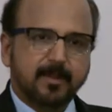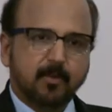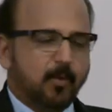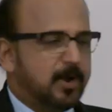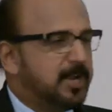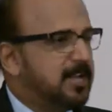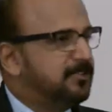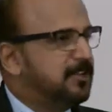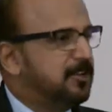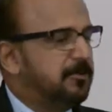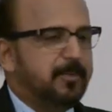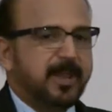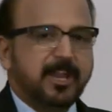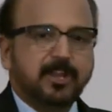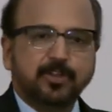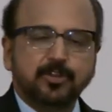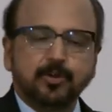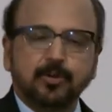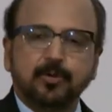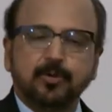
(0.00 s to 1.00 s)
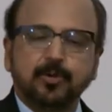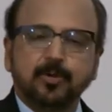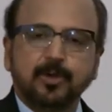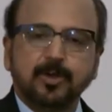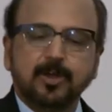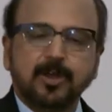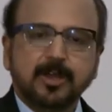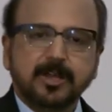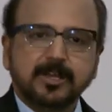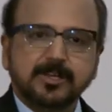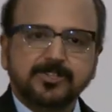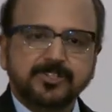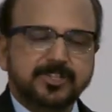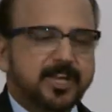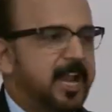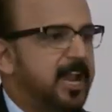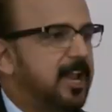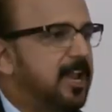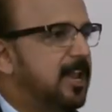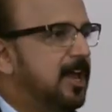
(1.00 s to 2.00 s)
What does it mean to
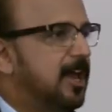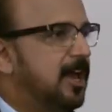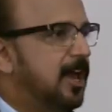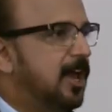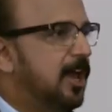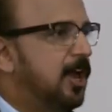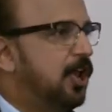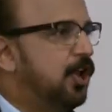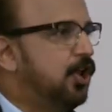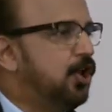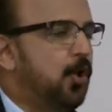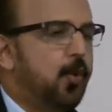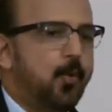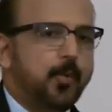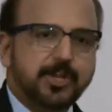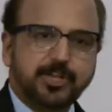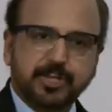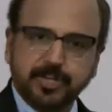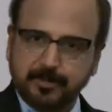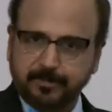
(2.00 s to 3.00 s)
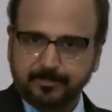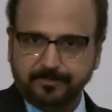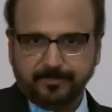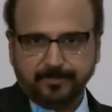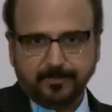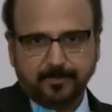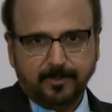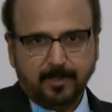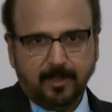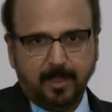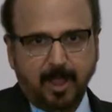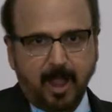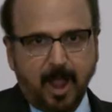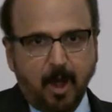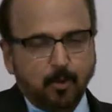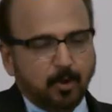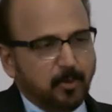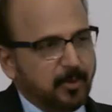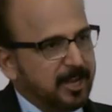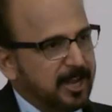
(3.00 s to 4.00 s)
set in new vision?
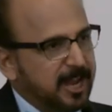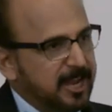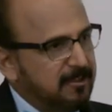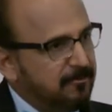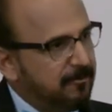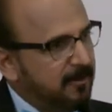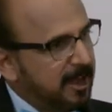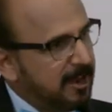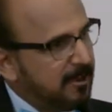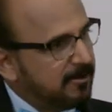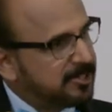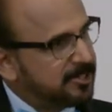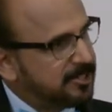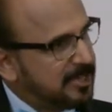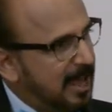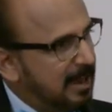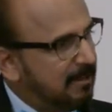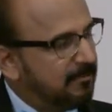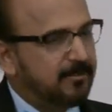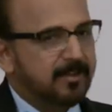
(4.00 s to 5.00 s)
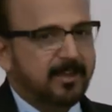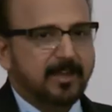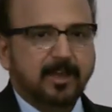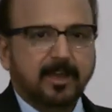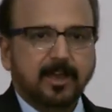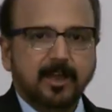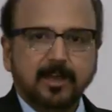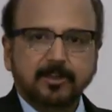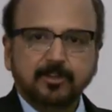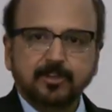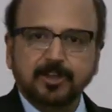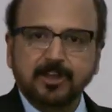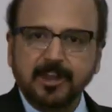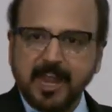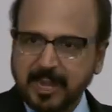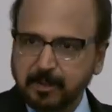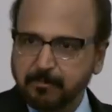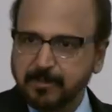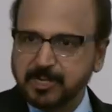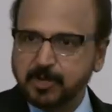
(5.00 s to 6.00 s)
How do we redefine ourselves to
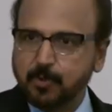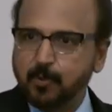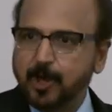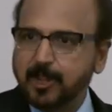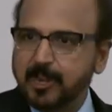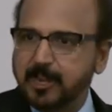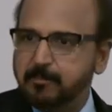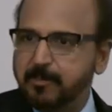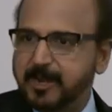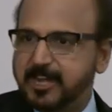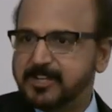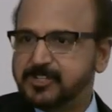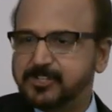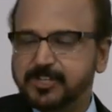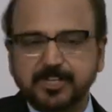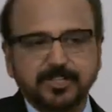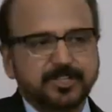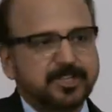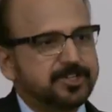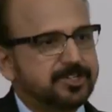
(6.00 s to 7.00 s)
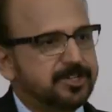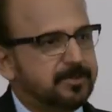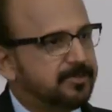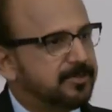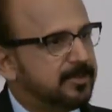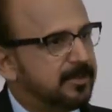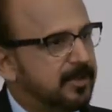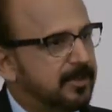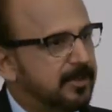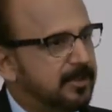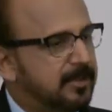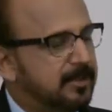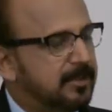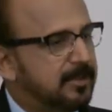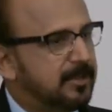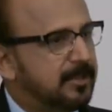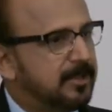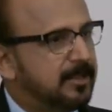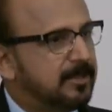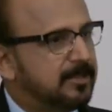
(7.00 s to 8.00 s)
create a better world and better citizenships?
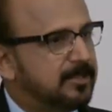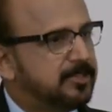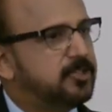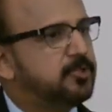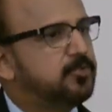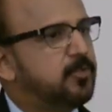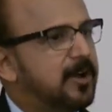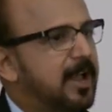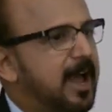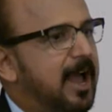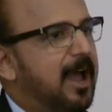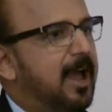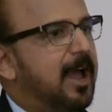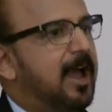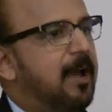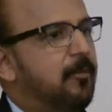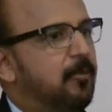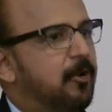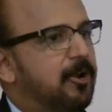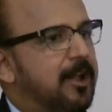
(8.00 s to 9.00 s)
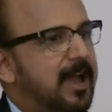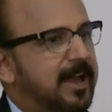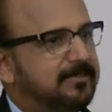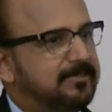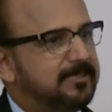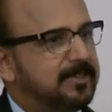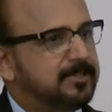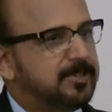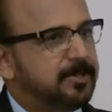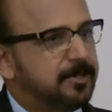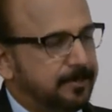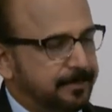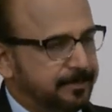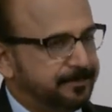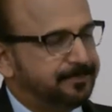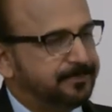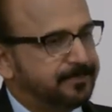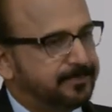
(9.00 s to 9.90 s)
This is what I'm going to answer to you.